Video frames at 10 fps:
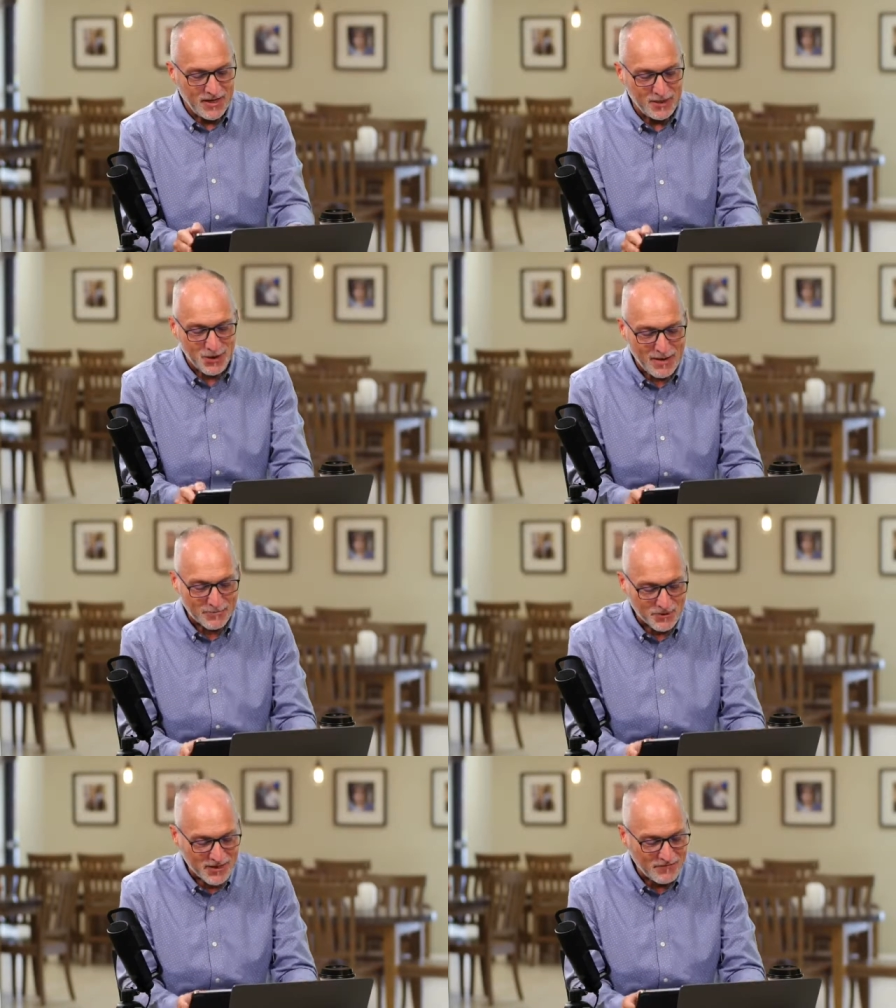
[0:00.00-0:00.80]

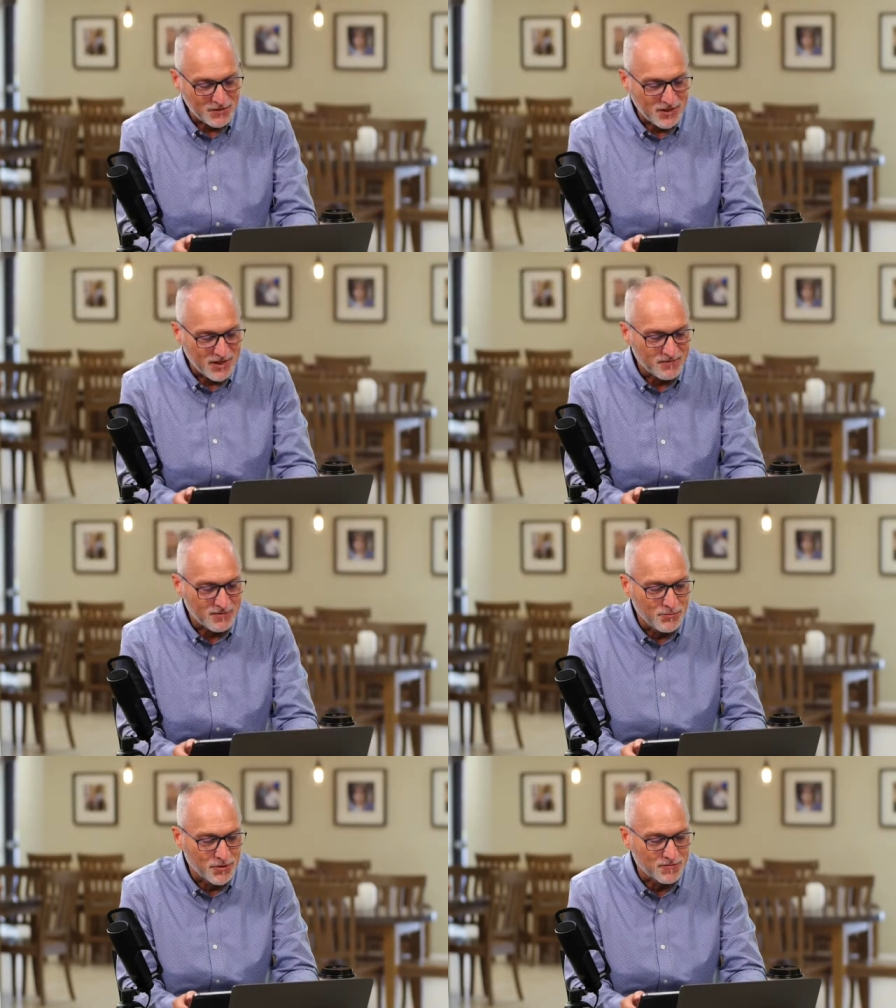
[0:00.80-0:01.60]
chapter 17 of
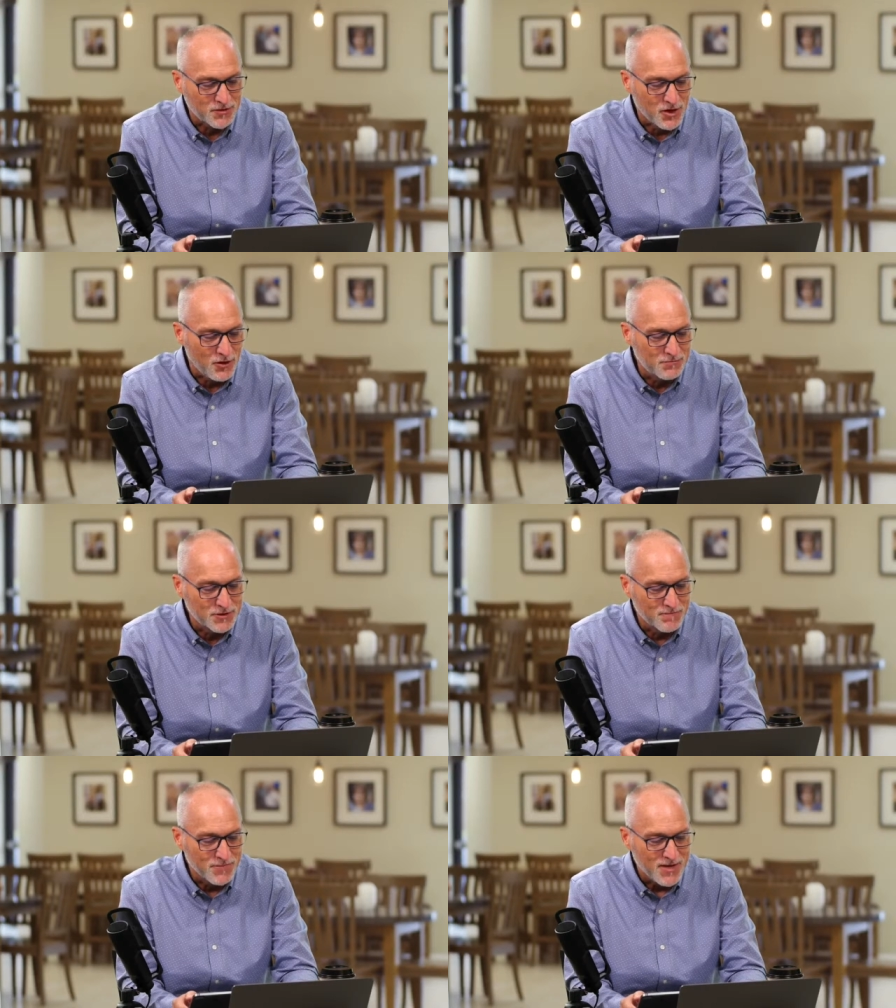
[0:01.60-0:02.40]
the book of Psalms.